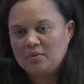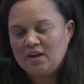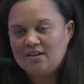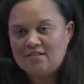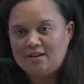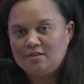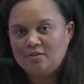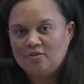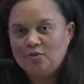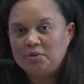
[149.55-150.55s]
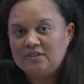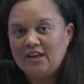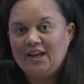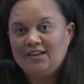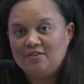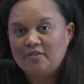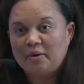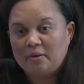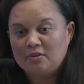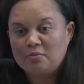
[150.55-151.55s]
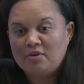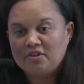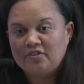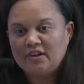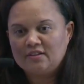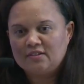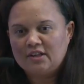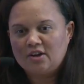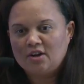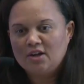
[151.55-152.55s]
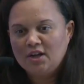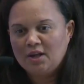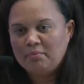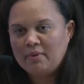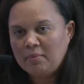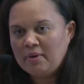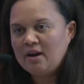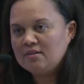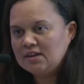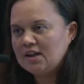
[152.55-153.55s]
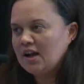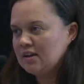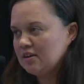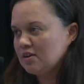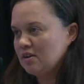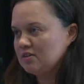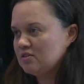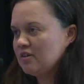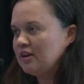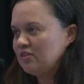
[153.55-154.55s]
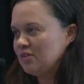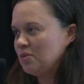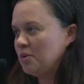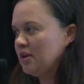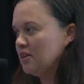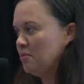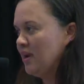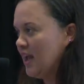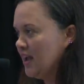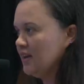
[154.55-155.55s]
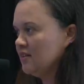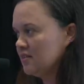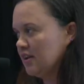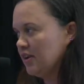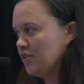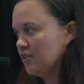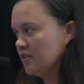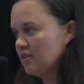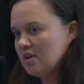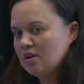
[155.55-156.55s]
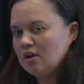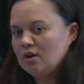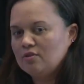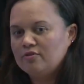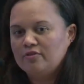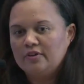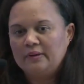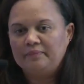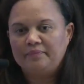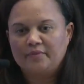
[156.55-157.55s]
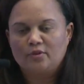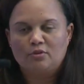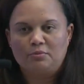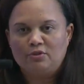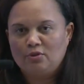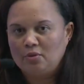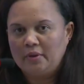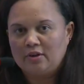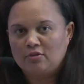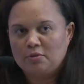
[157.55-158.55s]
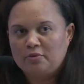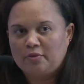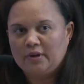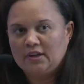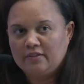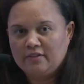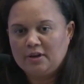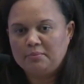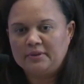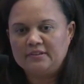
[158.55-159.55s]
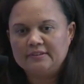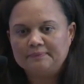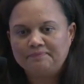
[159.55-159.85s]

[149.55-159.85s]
around 48 various projects that are apparently under construction or in the planning stages of Group 2 and Group 3 development.